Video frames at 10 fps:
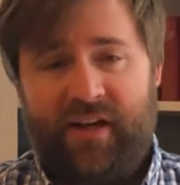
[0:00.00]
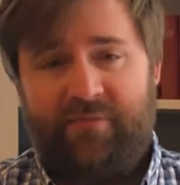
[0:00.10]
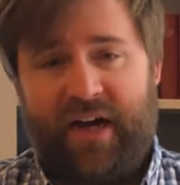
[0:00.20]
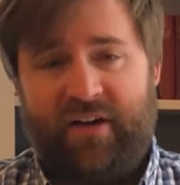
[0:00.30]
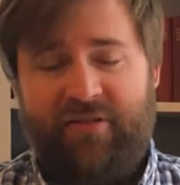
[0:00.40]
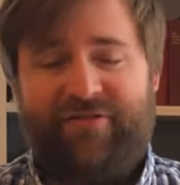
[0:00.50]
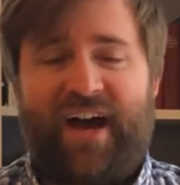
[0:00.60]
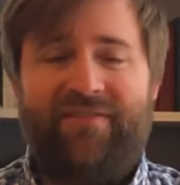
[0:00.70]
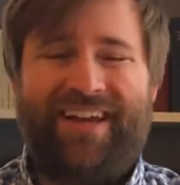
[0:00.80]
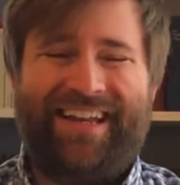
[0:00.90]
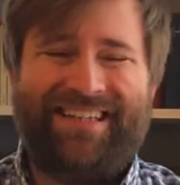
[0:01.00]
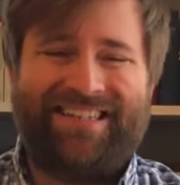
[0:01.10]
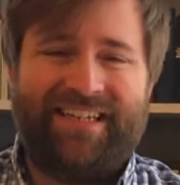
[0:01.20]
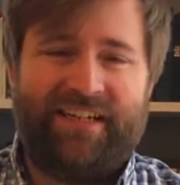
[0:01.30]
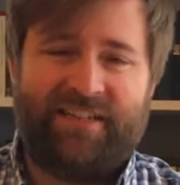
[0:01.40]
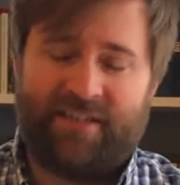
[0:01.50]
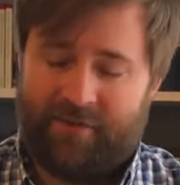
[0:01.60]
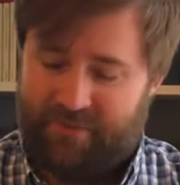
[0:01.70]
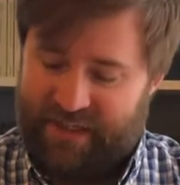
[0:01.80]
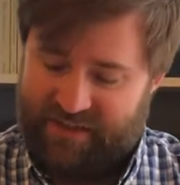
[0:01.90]
Empire in 586
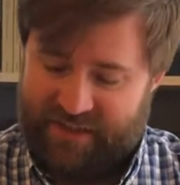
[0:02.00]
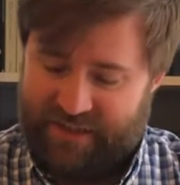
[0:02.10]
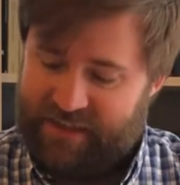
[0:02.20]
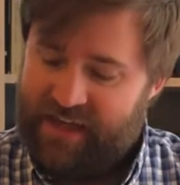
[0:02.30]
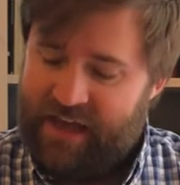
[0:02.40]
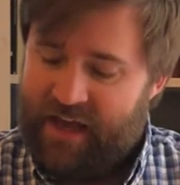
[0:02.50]
BC,